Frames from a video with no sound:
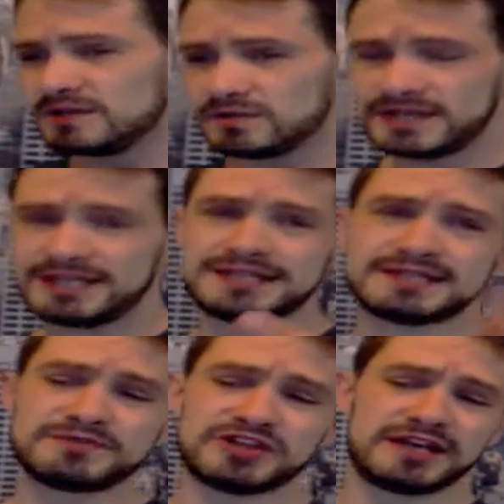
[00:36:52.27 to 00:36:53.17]
We need to see
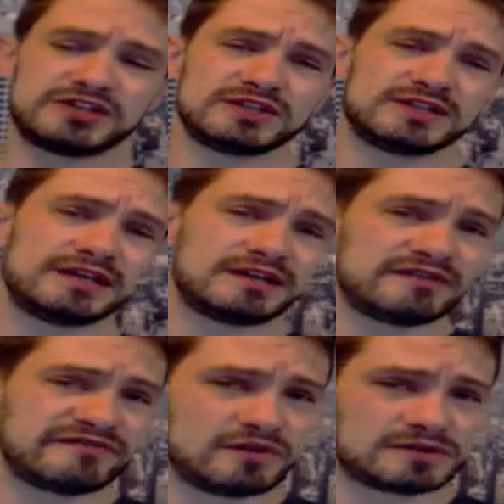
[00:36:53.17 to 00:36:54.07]
some change in
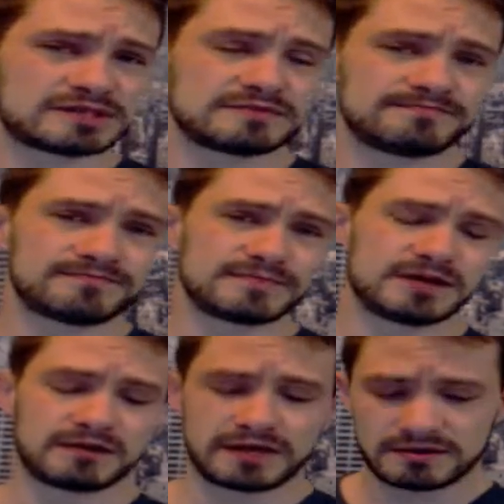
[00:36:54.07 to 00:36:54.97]
thinking, folks.
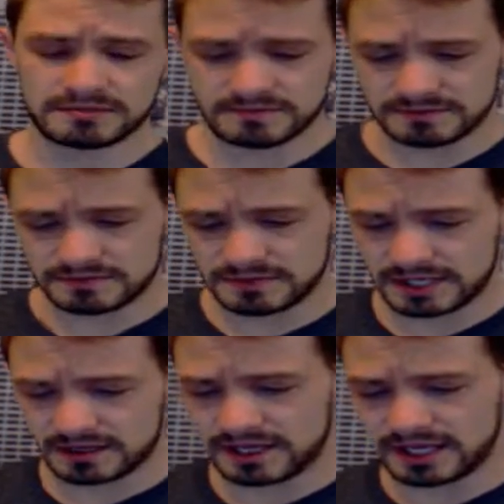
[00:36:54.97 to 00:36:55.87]
All right?
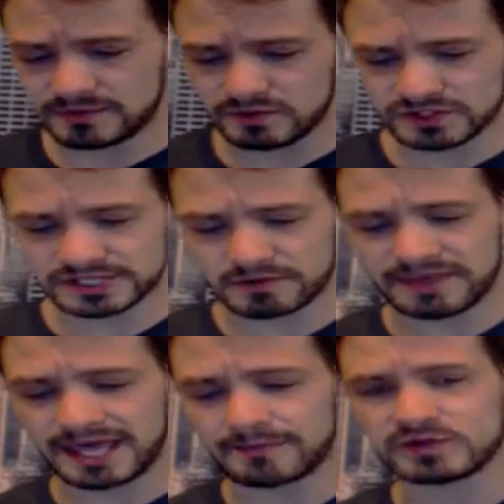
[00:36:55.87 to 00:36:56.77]
Animals are
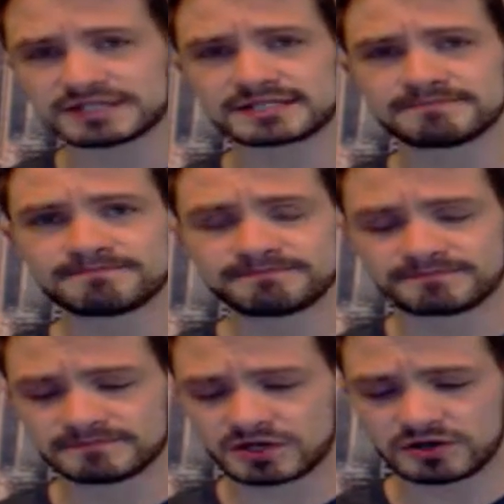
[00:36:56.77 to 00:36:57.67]
mammals.
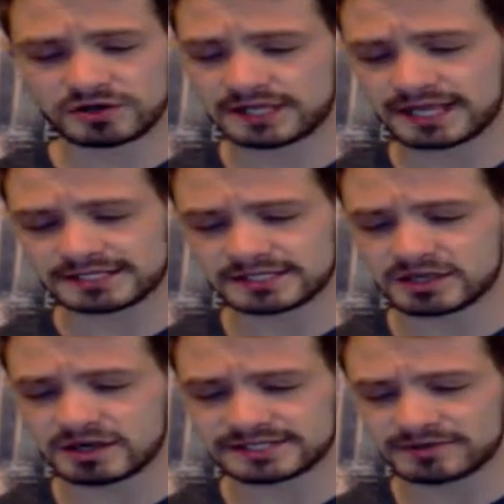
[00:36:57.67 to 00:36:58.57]
Or your cats and
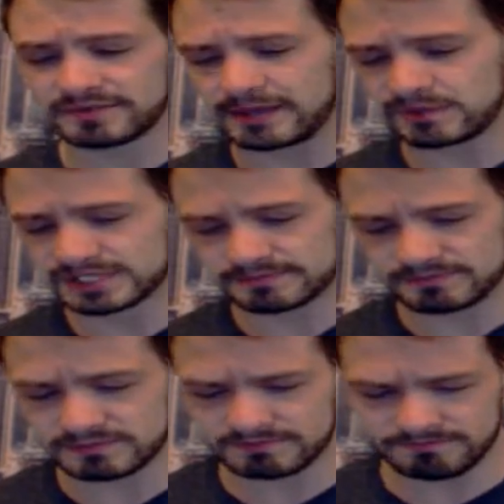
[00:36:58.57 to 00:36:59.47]
dogs, they're mammals.
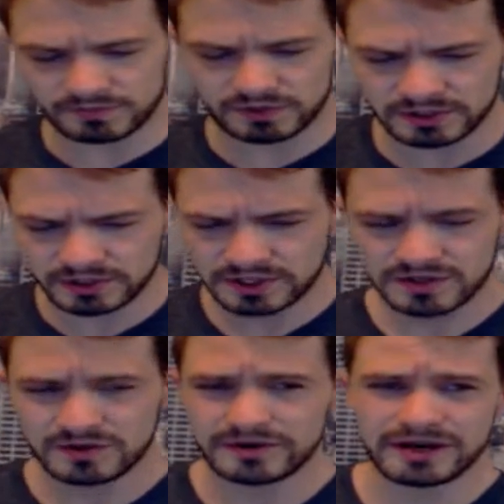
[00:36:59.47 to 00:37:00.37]

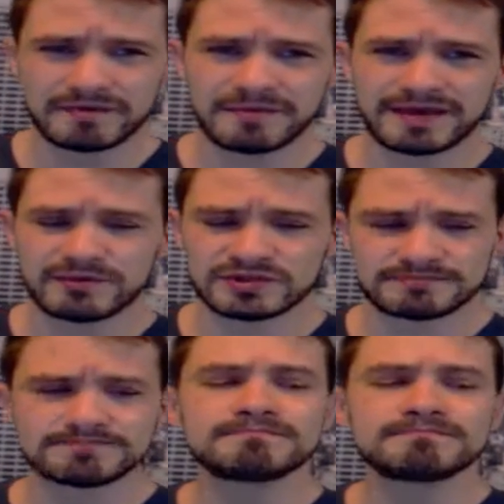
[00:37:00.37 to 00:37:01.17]
We all be mammals.